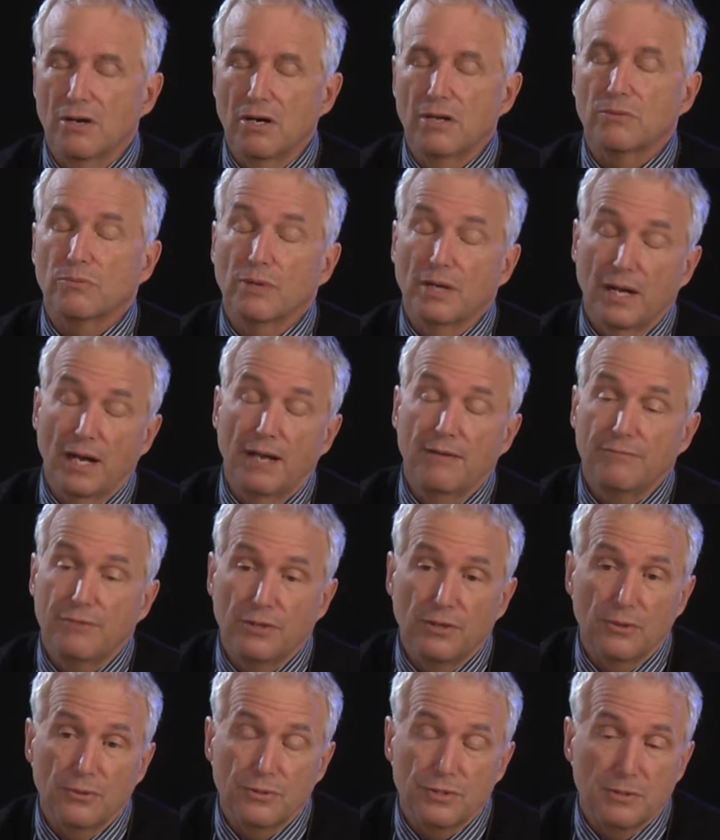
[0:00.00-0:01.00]
on what I
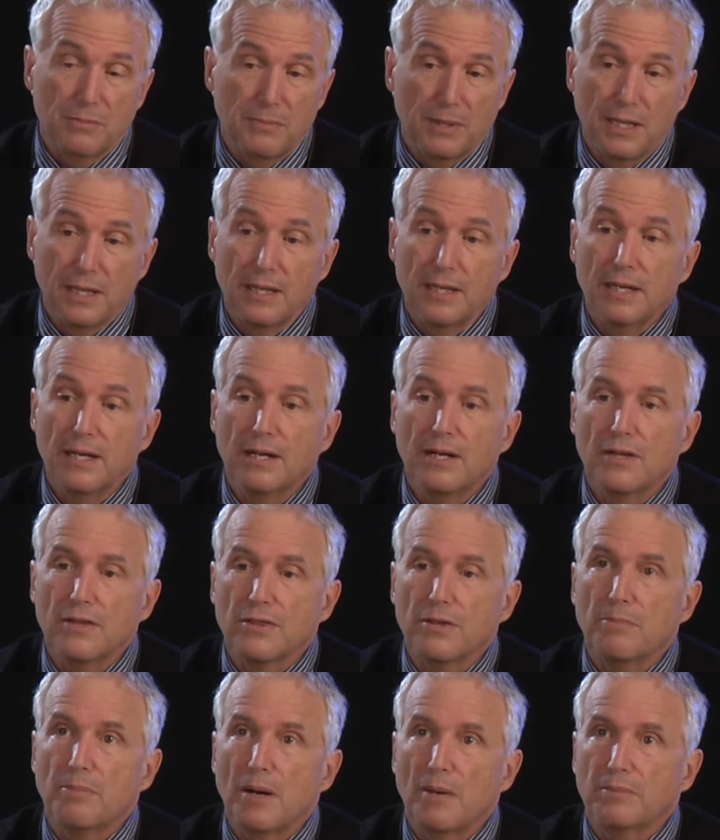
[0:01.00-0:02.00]
view to be
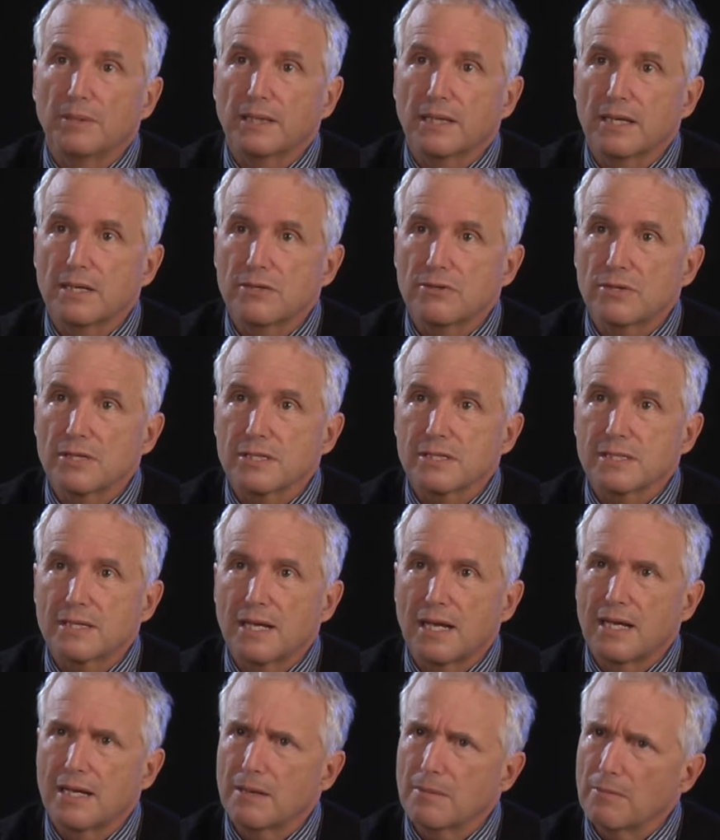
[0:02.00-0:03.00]
the public interest
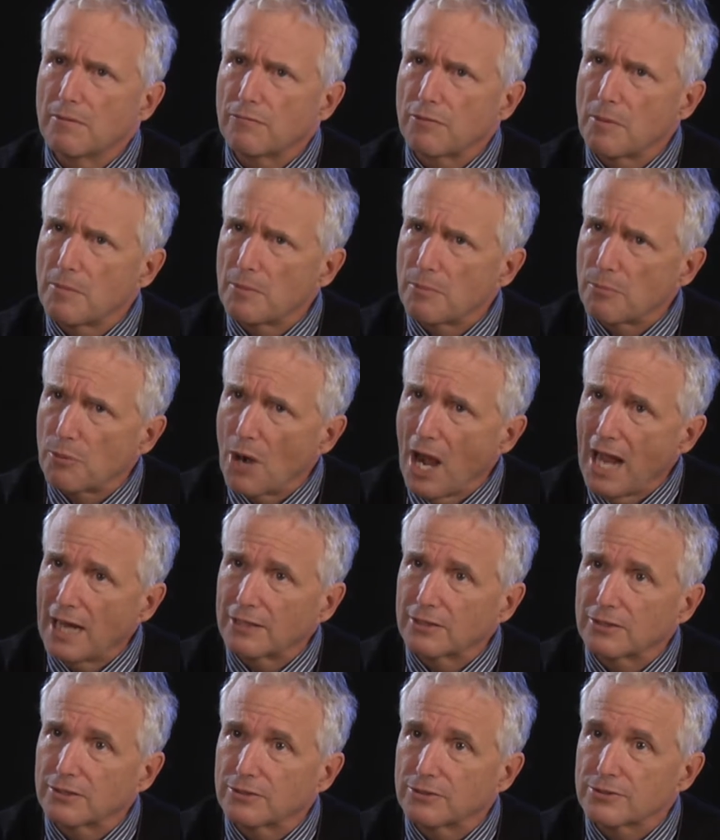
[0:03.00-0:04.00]
from a
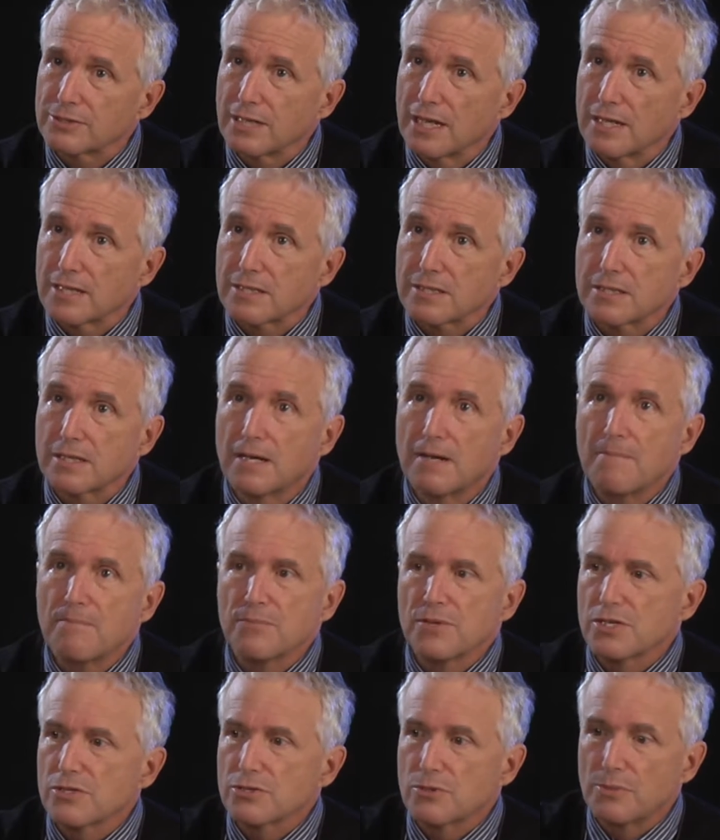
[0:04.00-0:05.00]
practical sense.
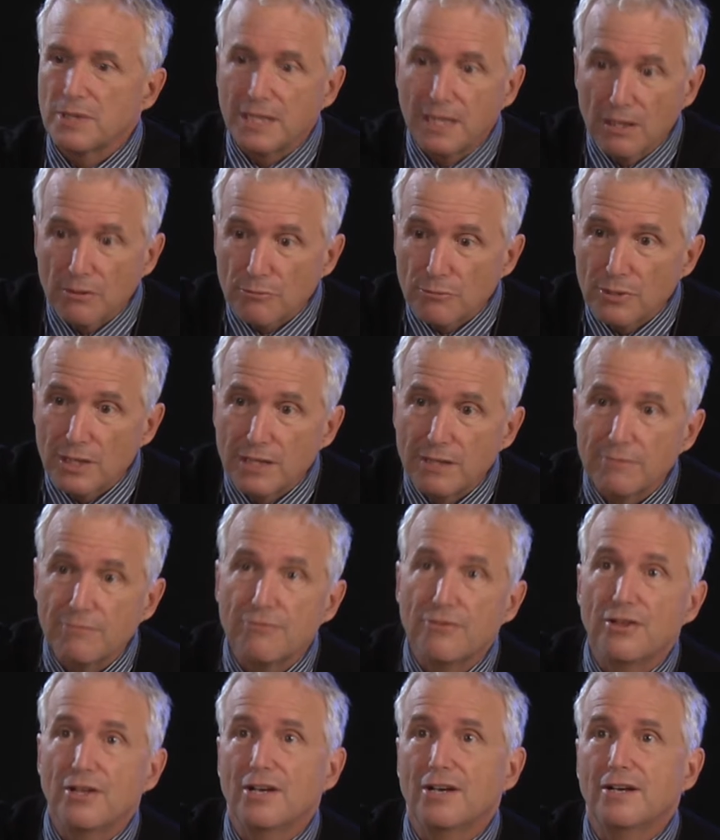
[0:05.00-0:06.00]
So we get rid
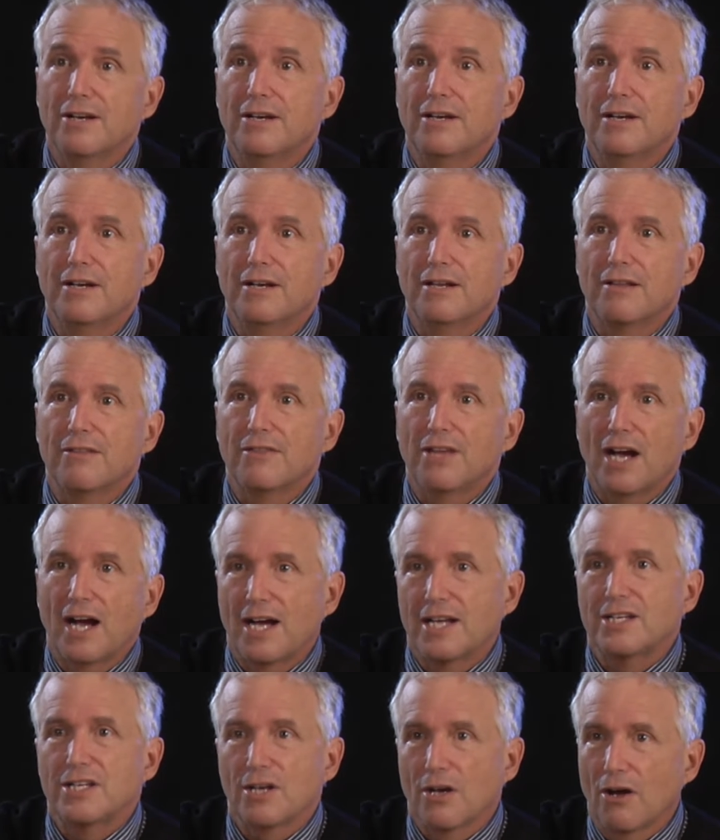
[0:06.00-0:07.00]
of the
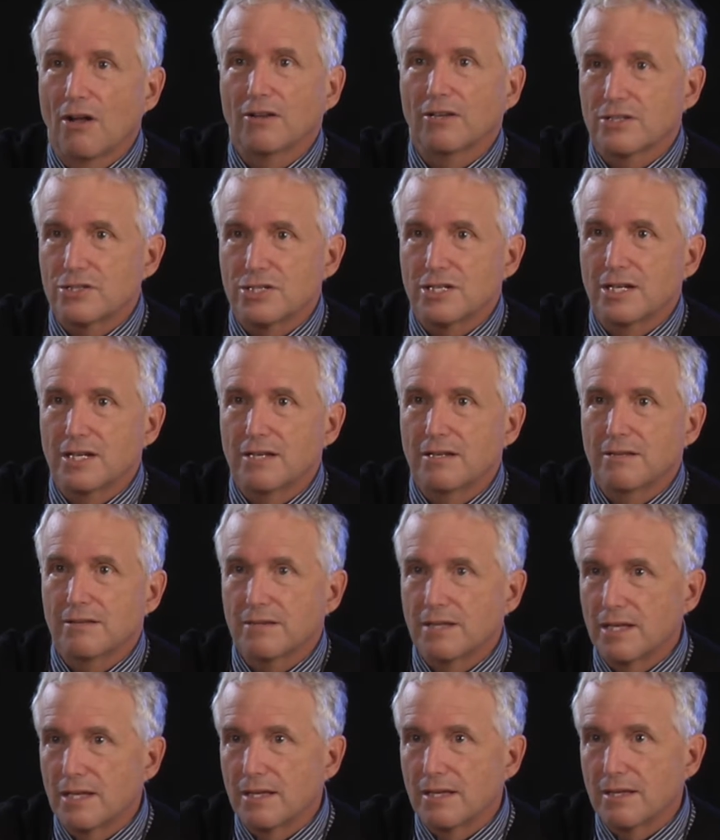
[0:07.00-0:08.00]
ideology,
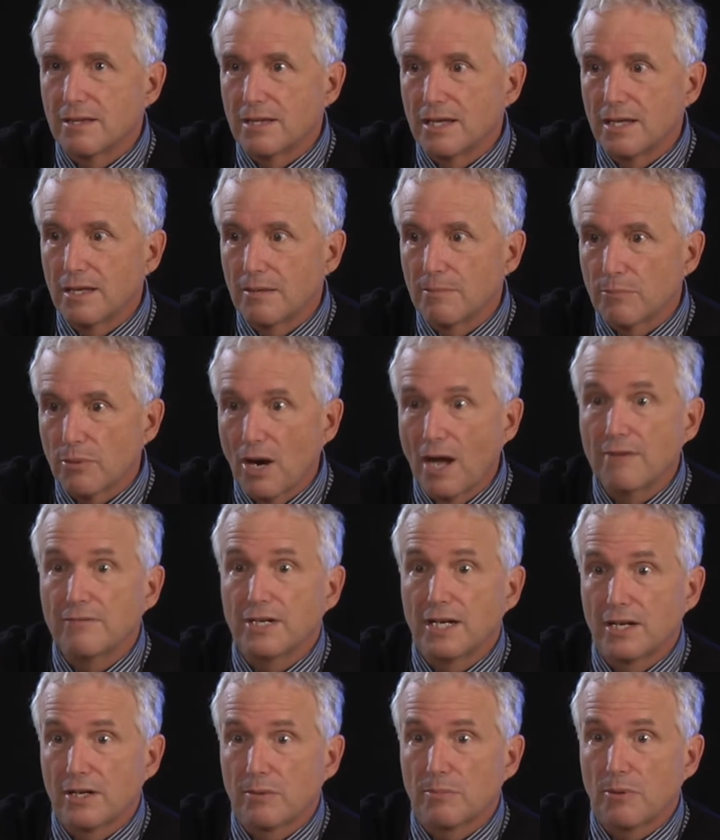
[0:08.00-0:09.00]
the
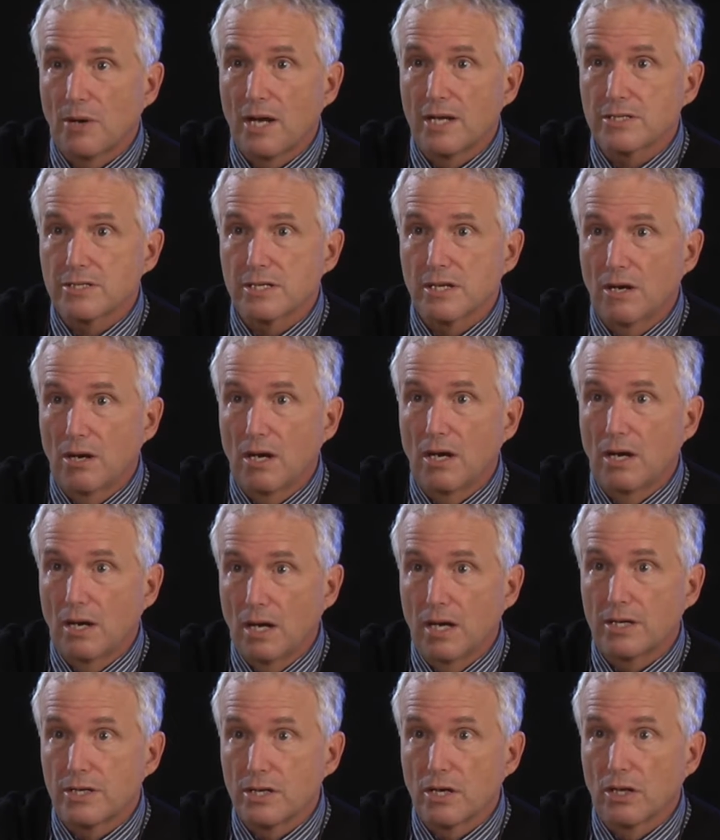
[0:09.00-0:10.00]
private enterprise
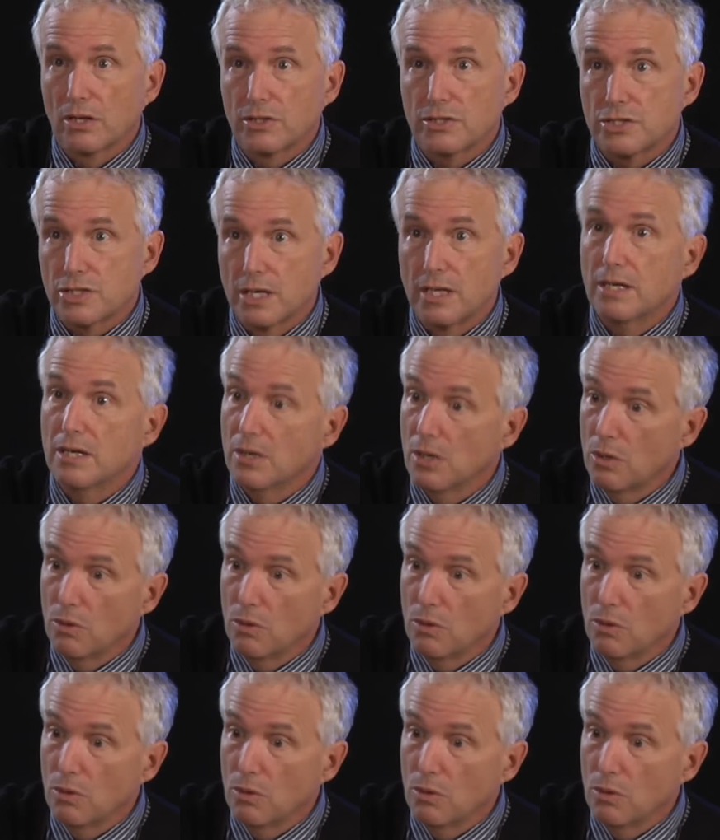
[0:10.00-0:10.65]
ideology,